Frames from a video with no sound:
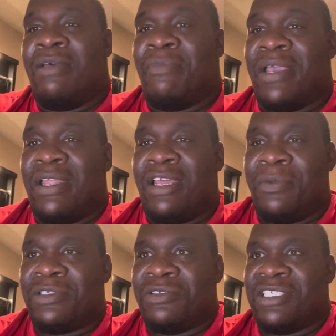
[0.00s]
being
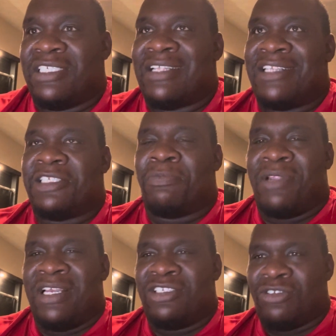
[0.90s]
able to just not just
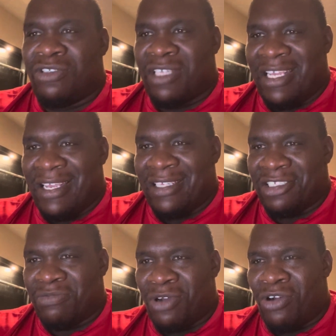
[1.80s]
place kids in
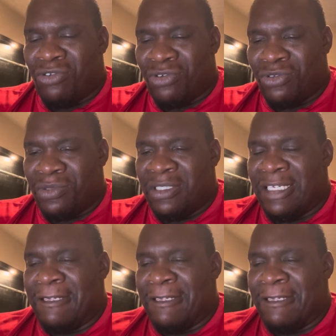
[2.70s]
small groups,